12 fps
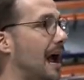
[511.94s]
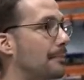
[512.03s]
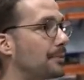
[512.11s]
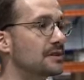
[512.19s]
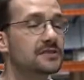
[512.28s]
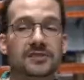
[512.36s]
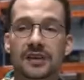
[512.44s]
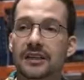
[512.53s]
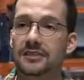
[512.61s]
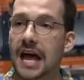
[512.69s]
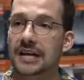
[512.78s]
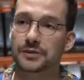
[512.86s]
happens,
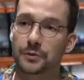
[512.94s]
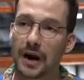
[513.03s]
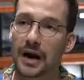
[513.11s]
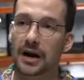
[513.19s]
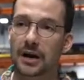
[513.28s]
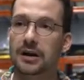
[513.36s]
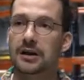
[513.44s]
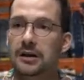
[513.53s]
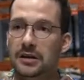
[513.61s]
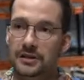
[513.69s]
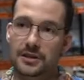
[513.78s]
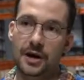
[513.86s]
and that's where
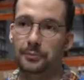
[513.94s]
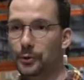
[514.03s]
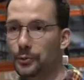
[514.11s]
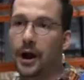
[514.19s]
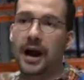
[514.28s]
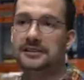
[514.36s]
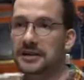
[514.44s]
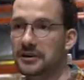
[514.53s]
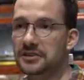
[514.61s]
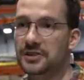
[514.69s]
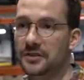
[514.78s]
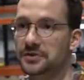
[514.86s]
yeah. the
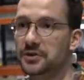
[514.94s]
proprietary stuff